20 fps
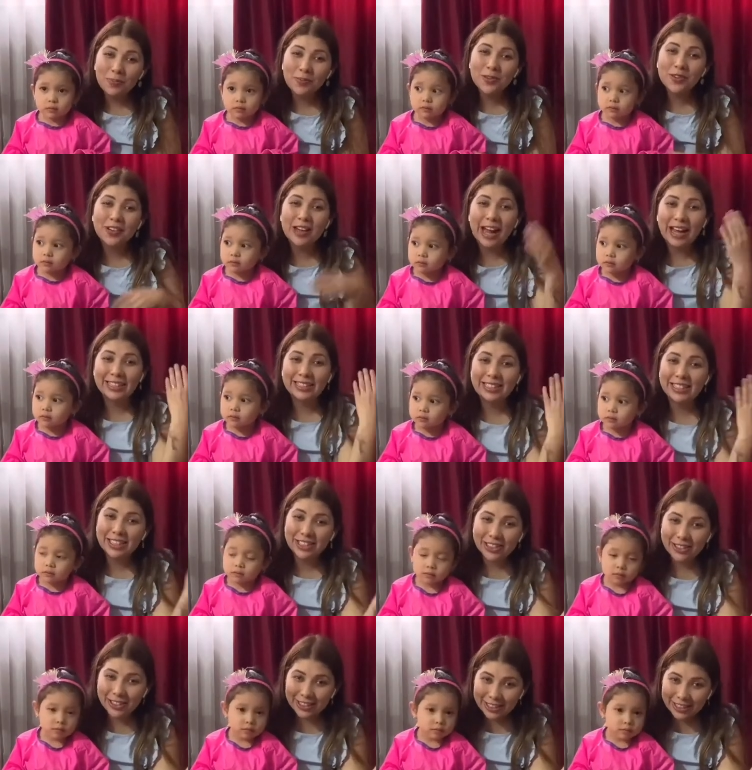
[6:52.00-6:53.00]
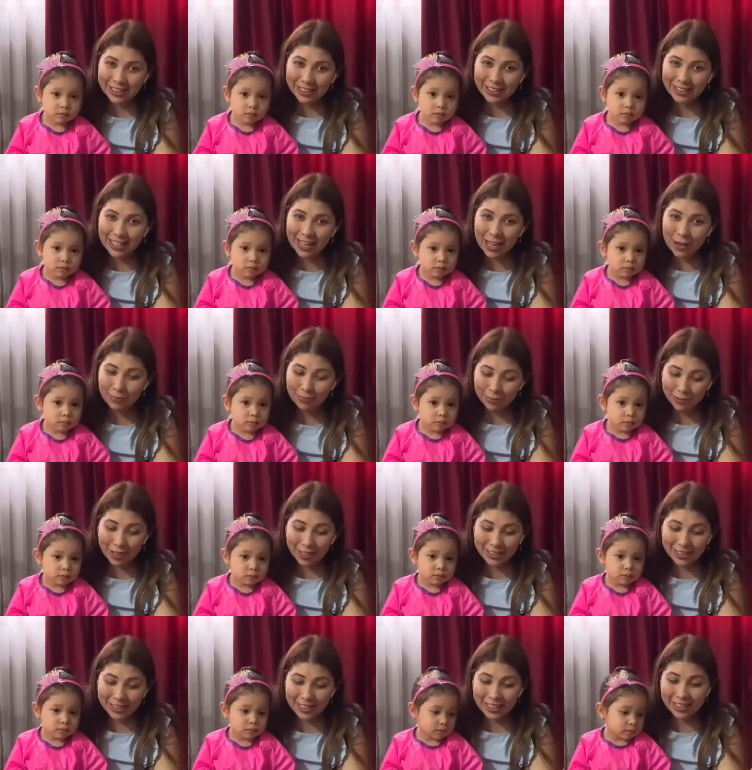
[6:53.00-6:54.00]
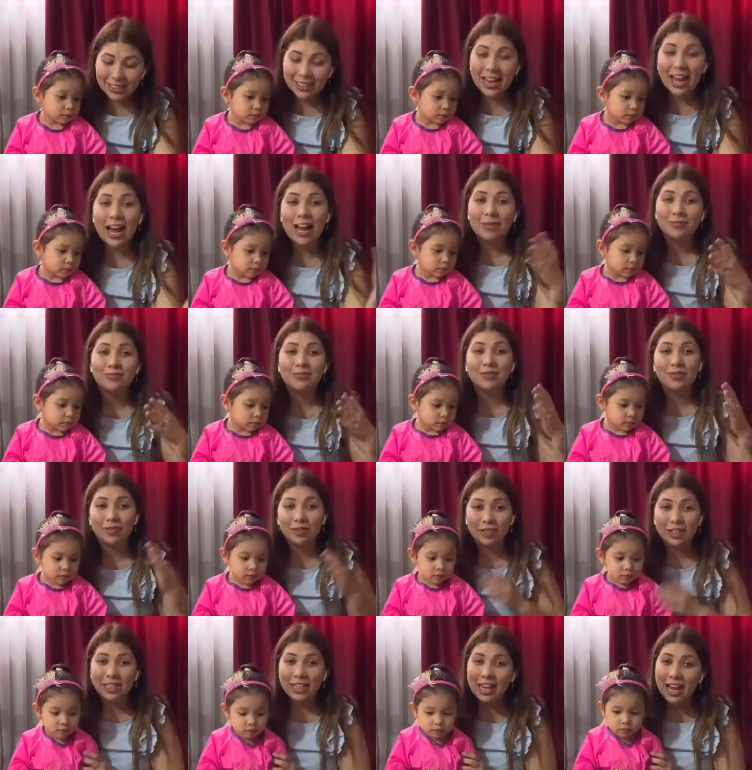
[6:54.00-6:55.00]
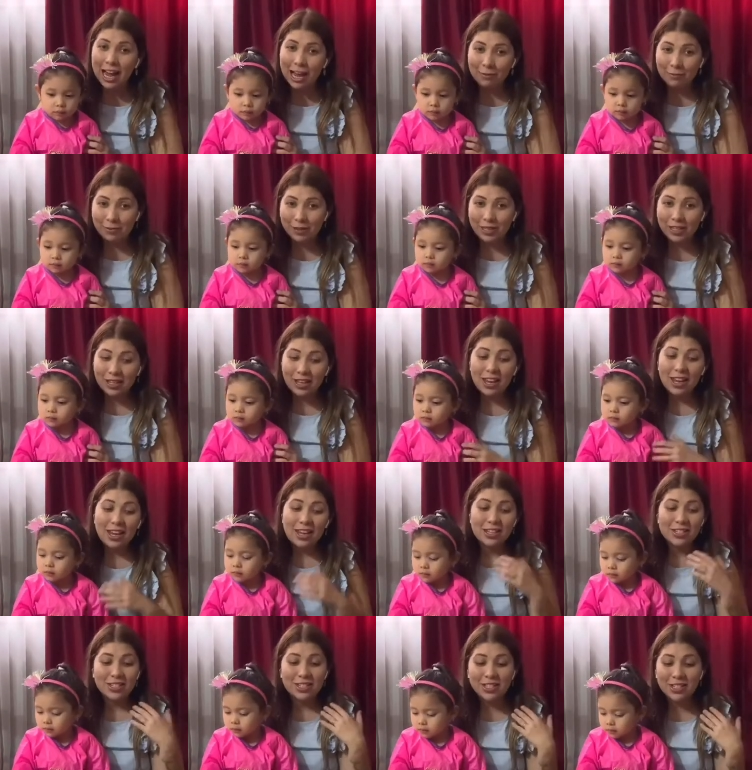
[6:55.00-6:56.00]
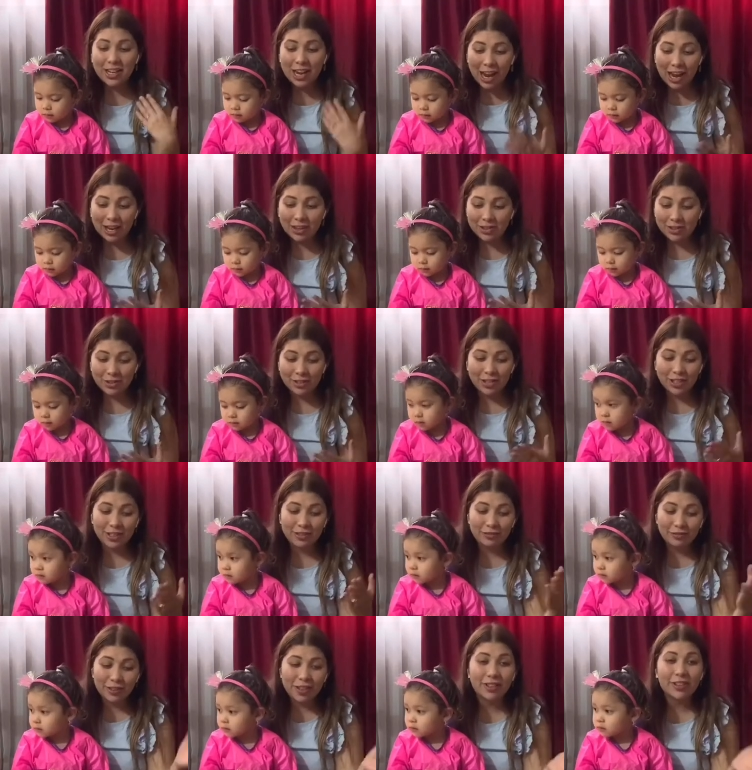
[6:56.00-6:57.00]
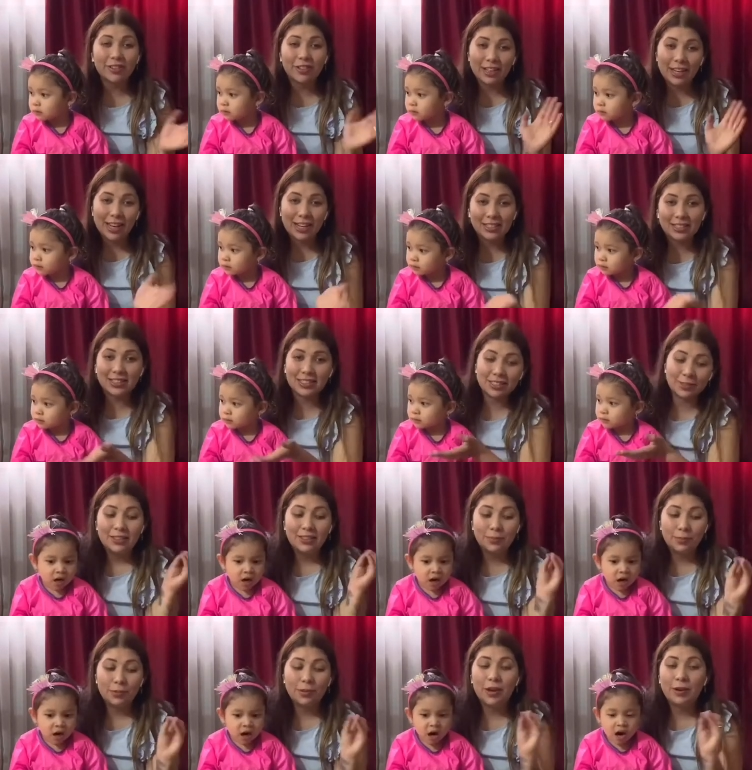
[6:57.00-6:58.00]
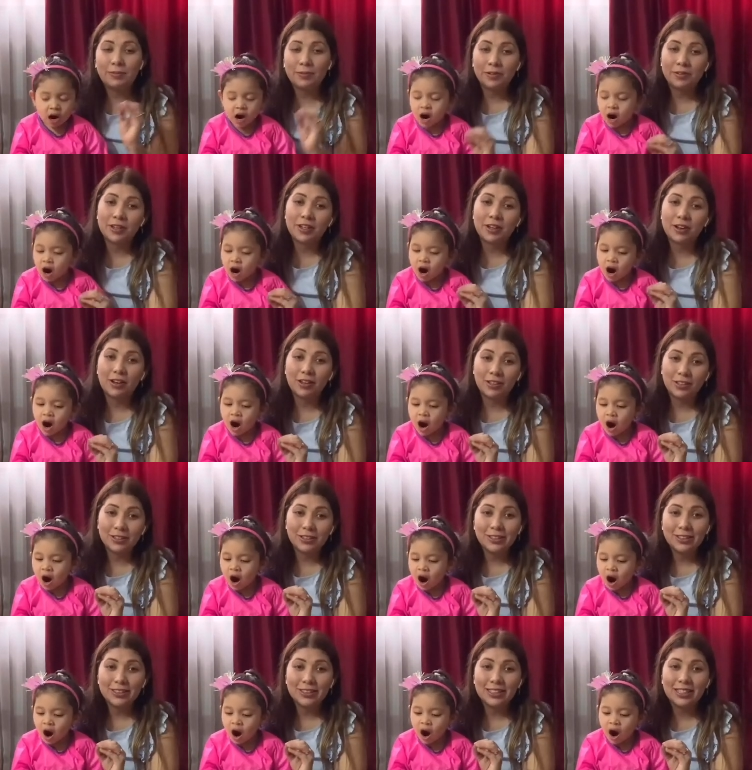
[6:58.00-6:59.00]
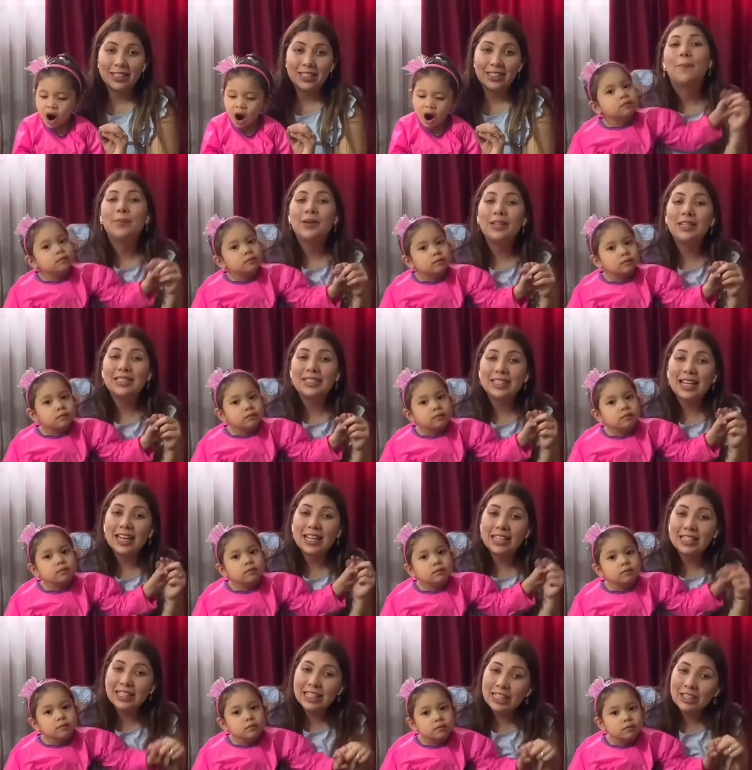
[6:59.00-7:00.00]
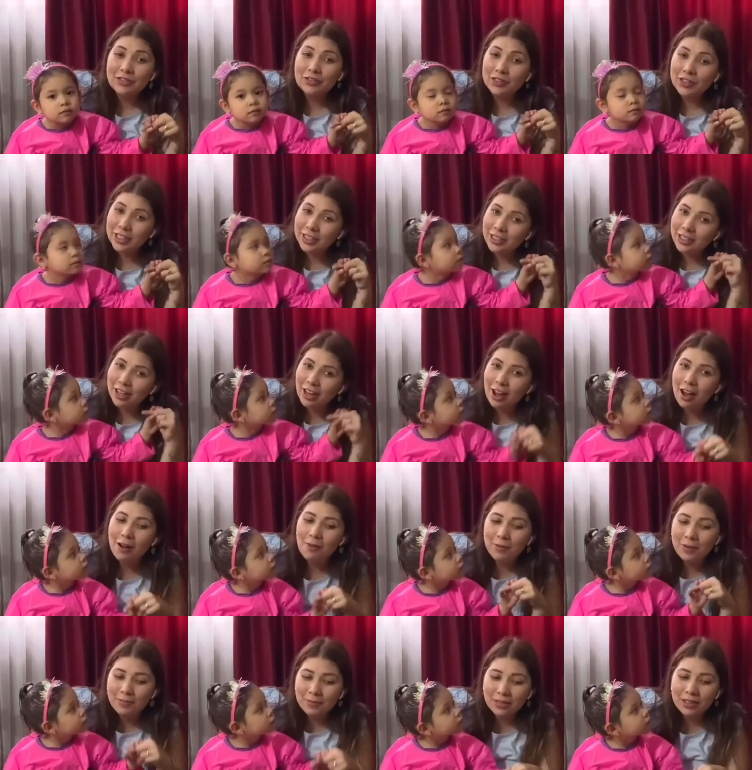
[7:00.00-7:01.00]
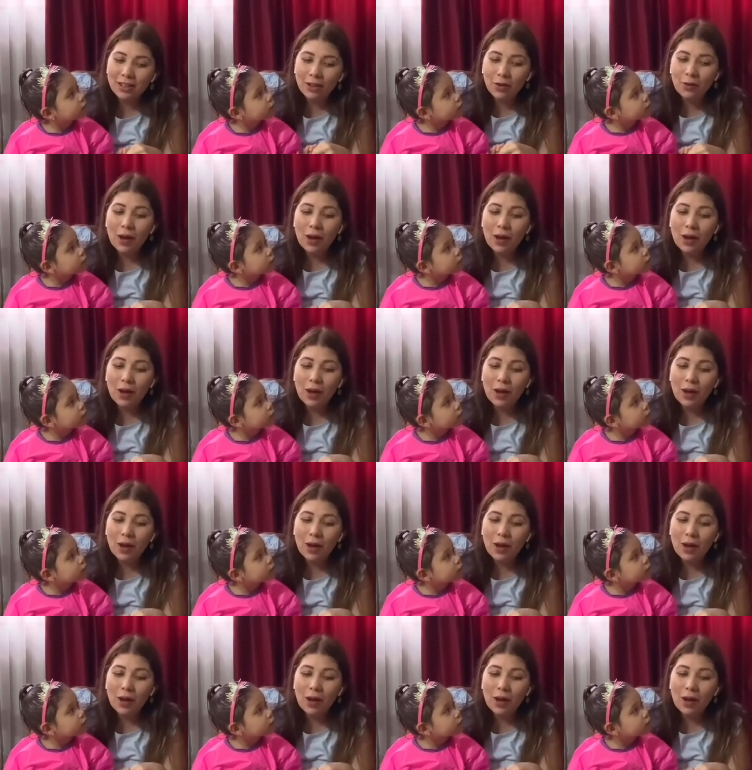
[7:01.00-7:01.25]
Speaker 1: you guys enjoyed this project. I'm really happy she actually recognizes the primary colors. Please leave your comment below